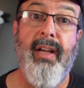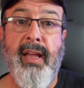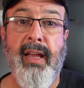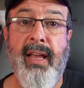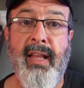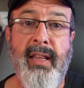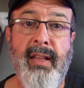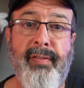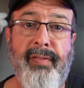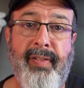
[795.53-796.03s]

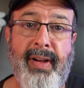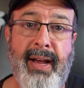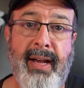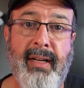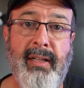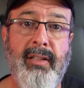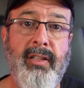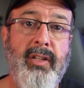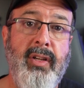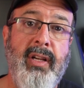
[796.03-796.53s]
In the
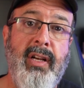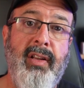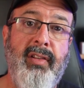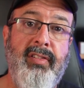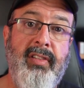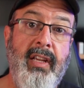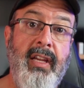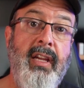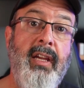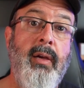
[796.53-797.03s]
file, you're going to
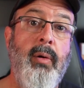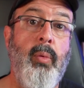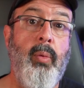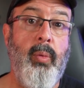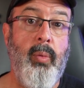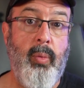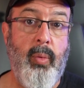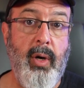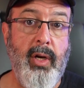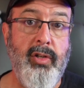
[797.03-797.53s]
see,
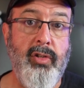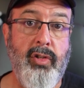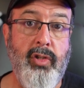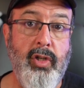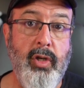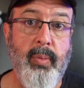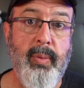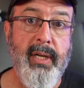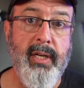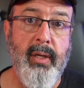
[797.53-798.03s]
what
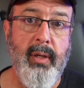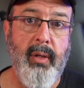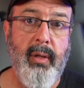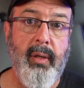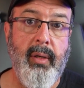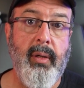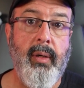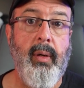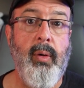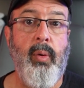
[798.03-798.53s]
do we do?